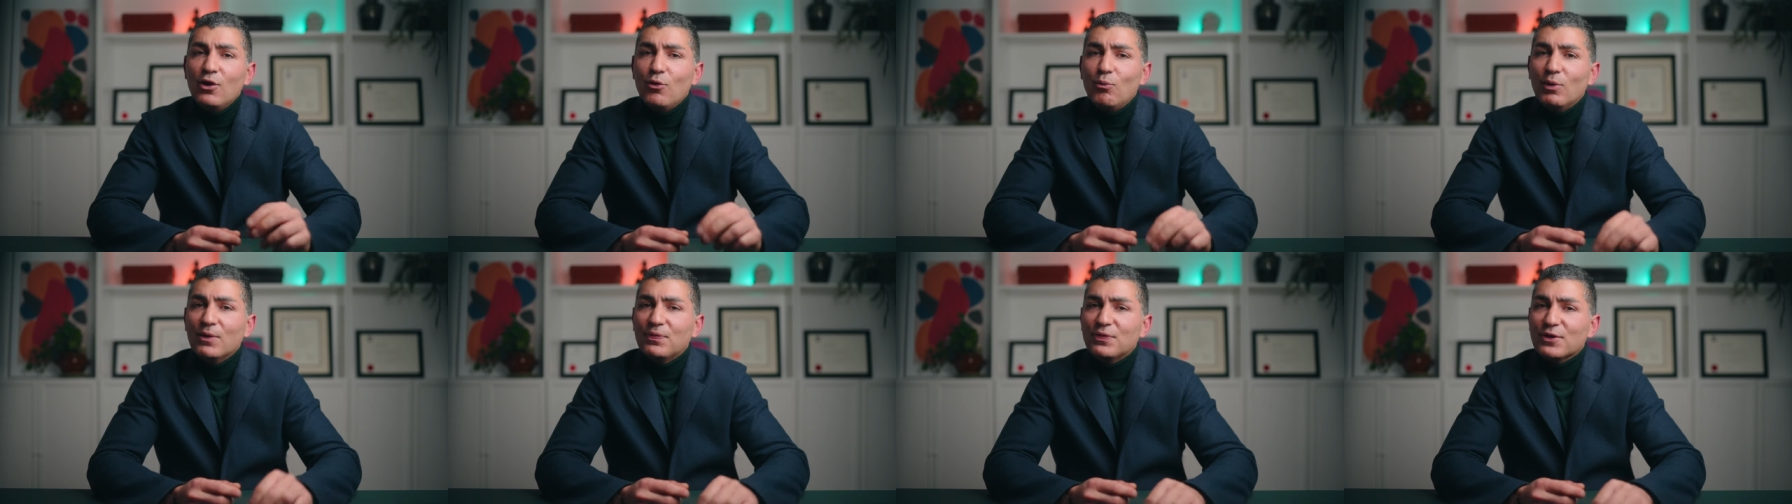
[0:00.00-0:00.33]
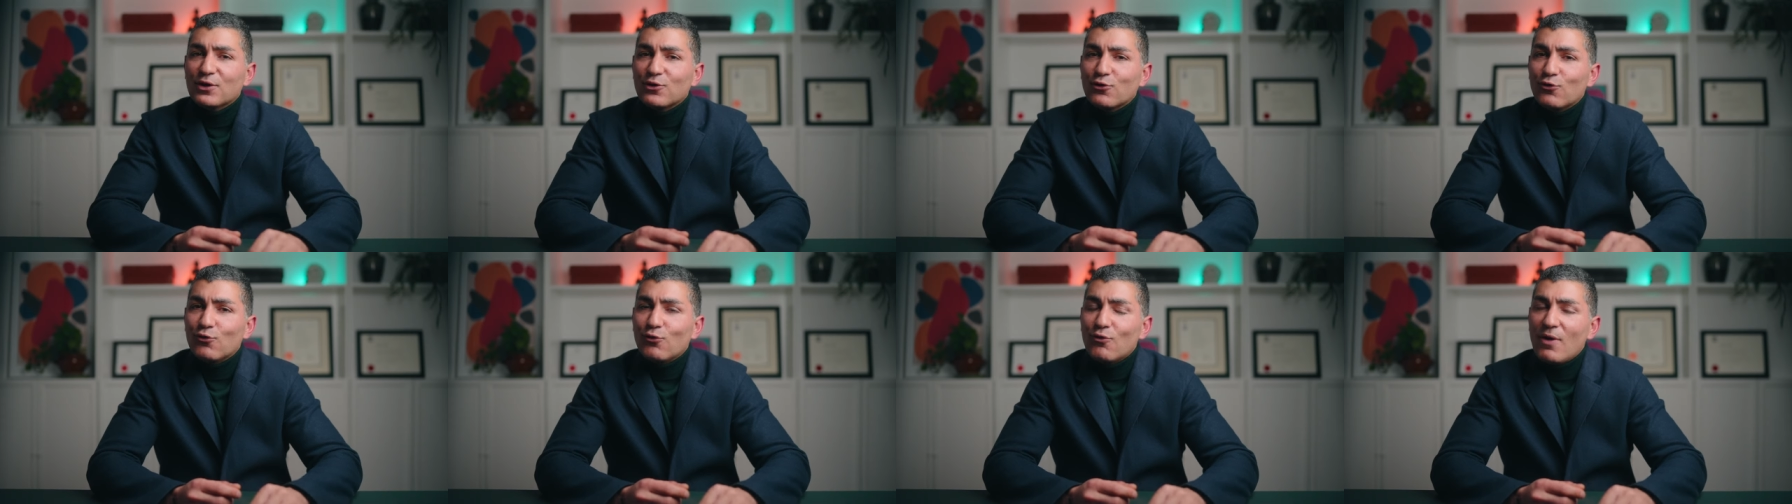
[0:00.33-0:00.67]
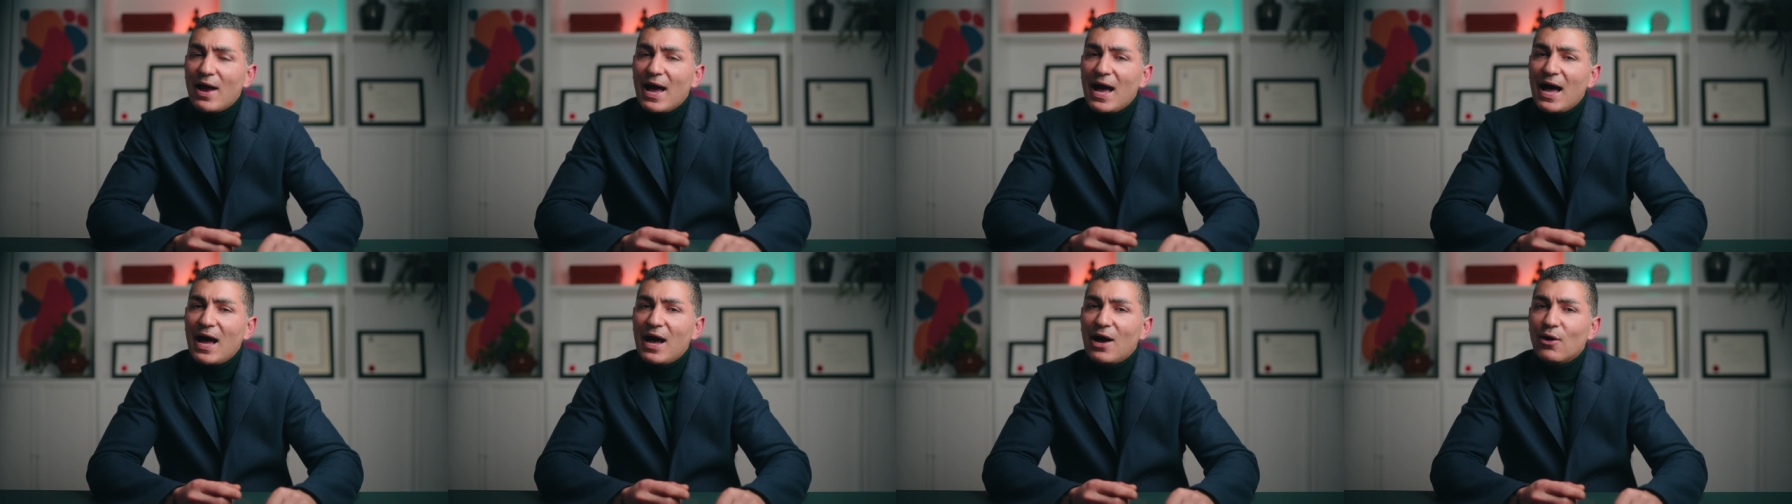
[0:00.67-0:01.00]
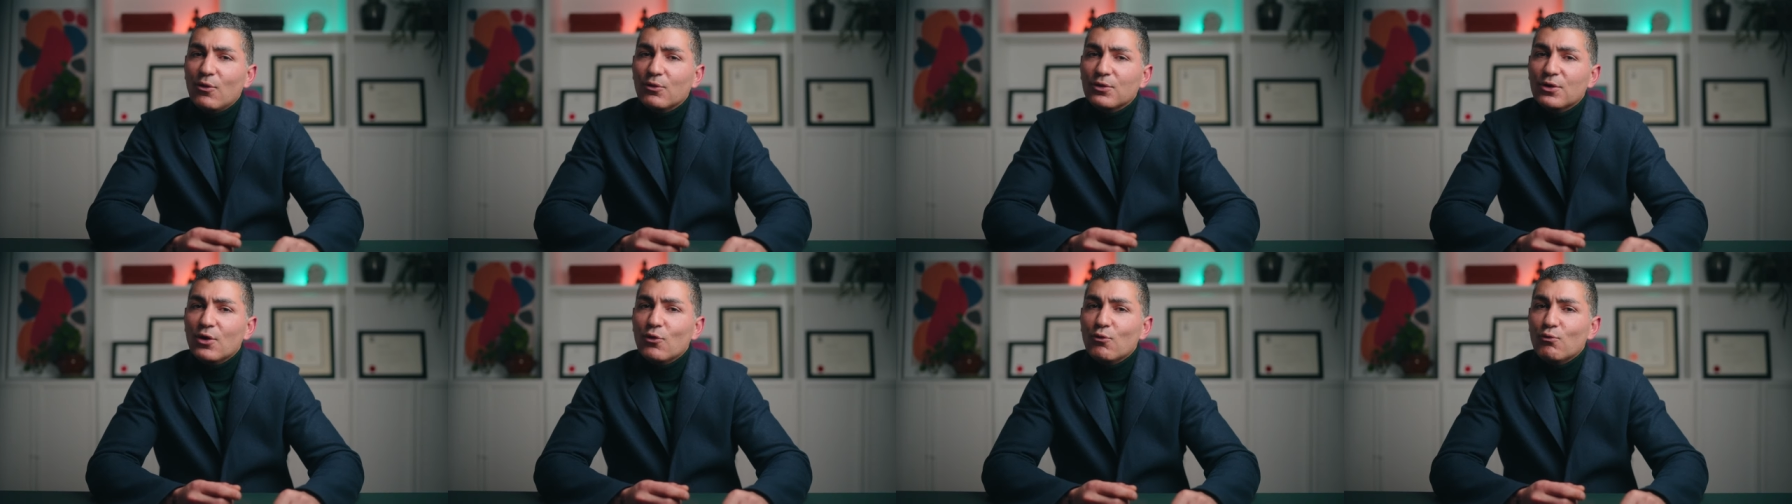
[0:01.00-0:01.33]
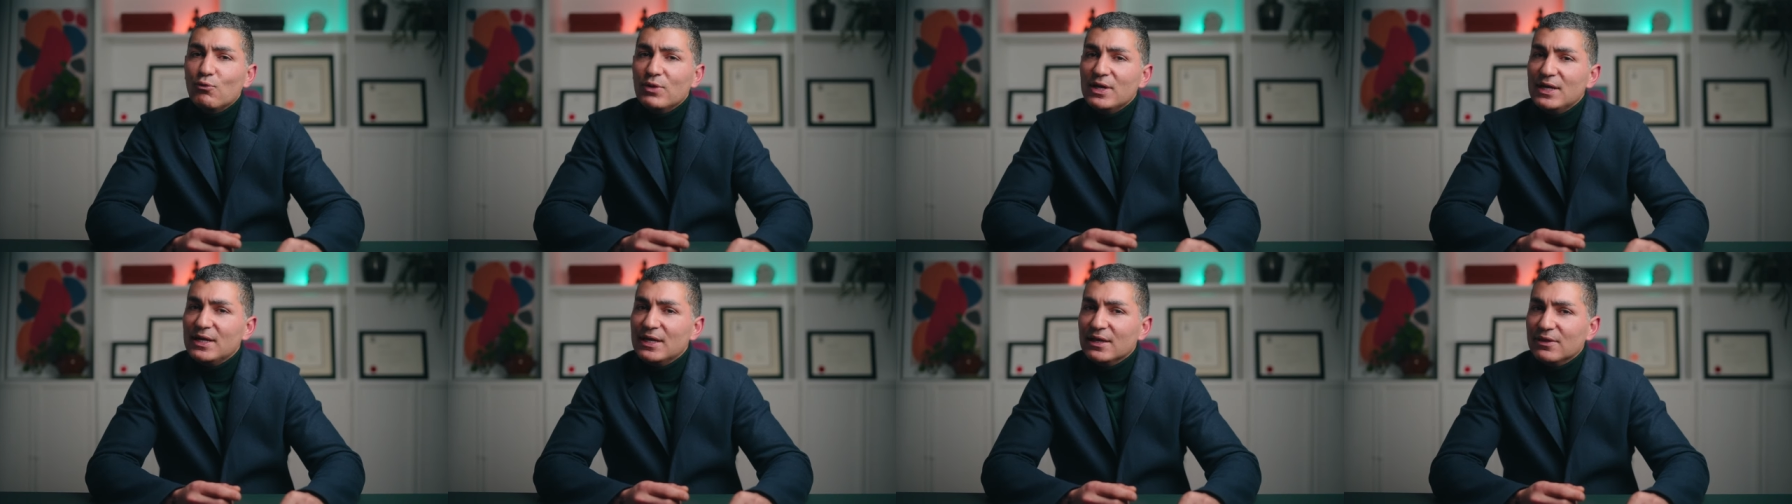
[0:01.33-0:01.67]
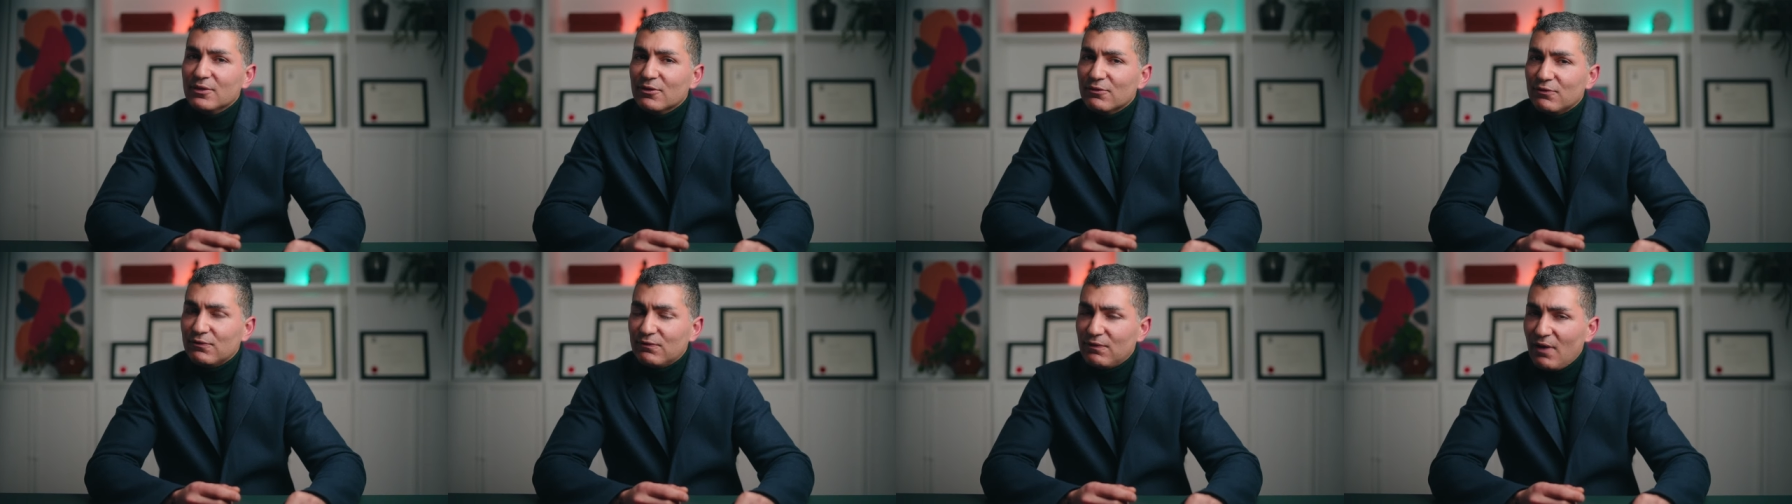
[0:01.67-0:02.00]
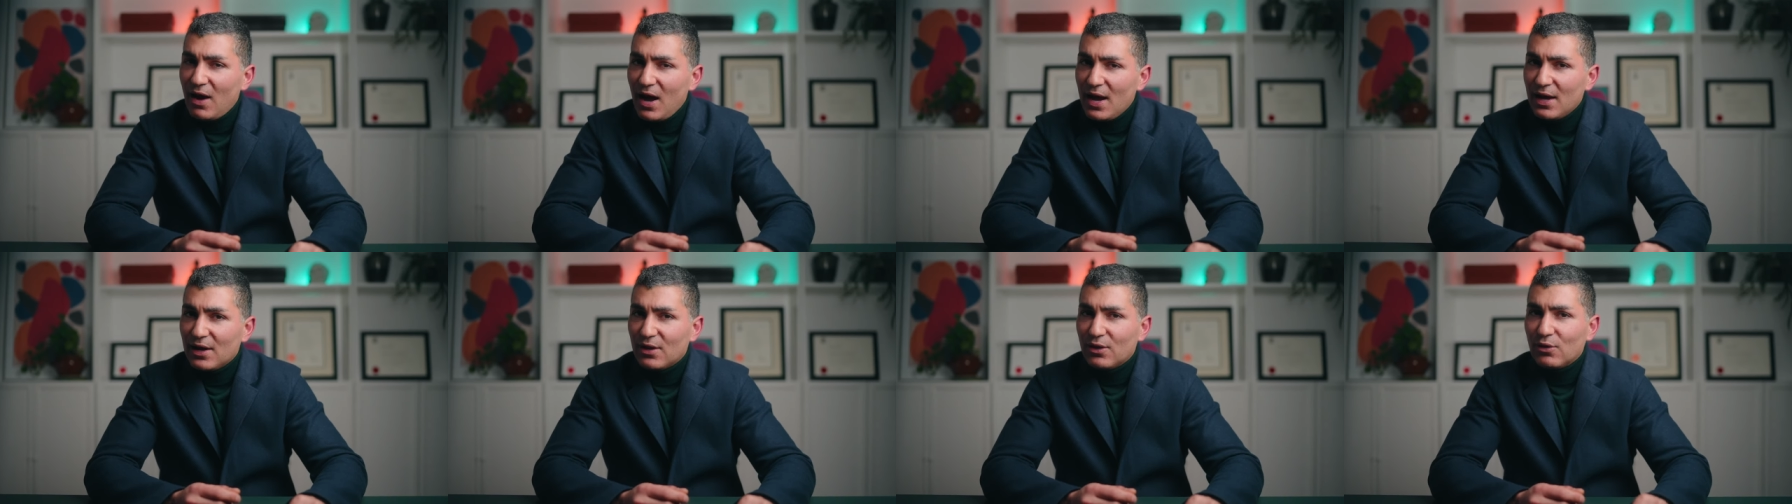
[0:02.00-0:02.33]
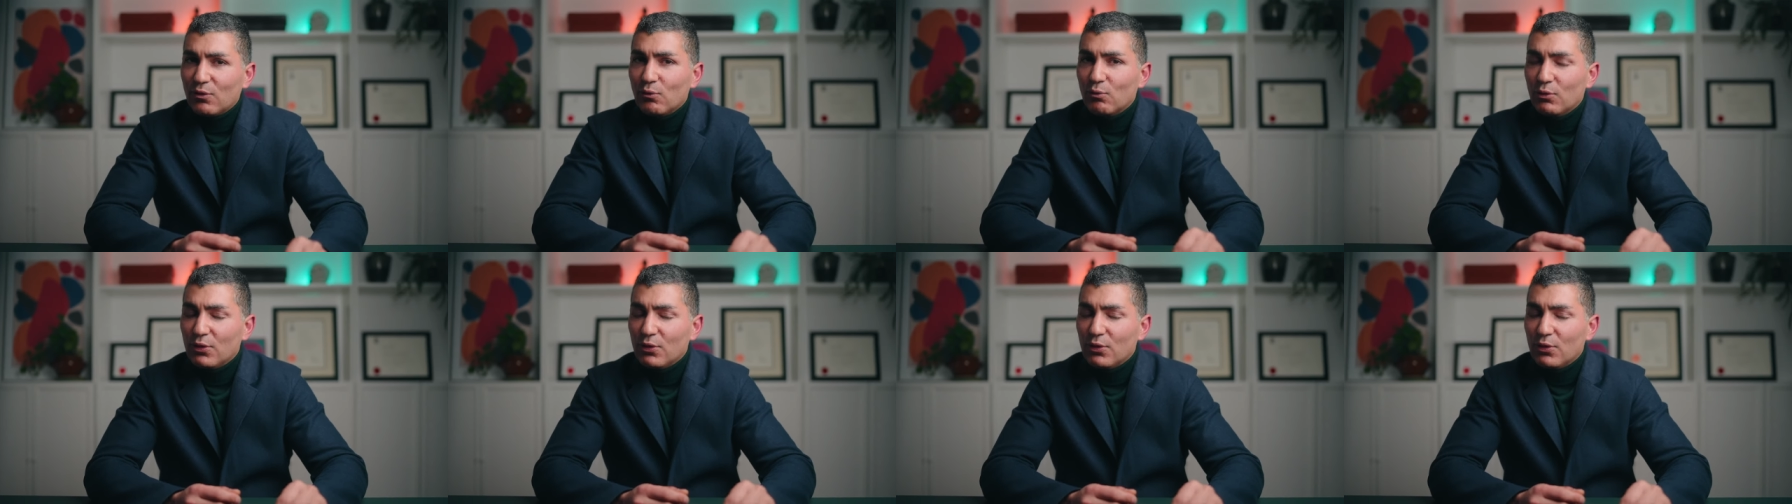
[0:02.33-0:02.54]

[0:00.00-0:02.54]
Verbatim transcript: what the crown reading the file